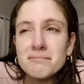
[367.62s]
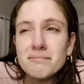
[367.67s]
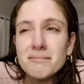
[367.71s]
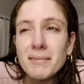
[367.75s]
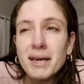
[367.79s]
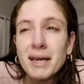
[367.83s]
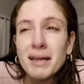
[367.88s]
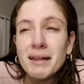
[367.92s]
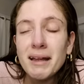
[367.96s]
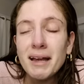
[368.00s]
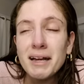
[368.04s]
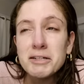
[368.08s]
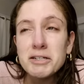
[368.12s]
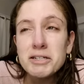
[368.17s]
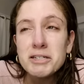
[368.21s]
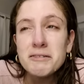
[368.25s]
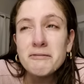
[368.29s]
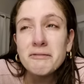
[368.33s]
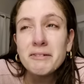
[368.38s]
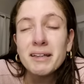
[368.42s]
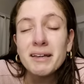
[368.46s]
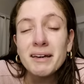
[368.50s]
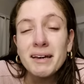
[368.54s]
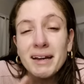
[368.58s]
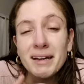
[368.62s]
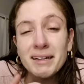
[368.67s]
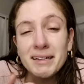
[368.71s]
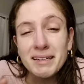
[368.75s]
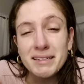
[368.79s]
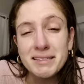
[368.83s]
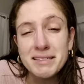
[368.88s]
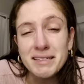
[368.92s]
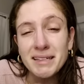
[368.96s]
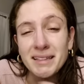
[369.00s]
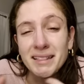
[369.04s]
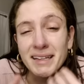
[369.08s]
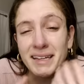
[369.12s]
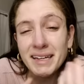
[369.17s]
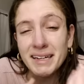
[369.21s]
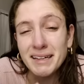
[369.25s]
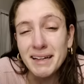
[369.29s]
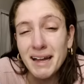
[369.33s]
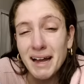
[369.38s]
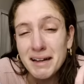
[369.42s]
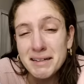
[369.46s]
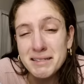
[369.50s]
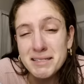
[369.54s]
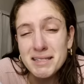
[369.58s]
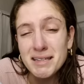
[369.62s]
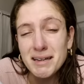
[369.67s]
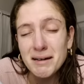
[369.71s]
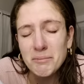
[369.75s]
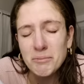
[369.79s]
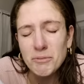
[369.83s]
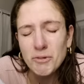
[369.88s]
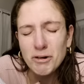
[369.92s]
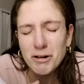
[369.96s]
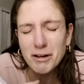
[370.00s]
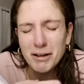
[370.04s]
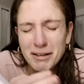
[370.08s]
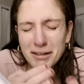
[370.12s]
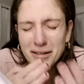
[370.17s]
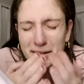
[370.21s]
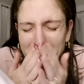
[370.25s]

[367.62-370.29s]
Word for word: And I just feel like I need to lean on someone.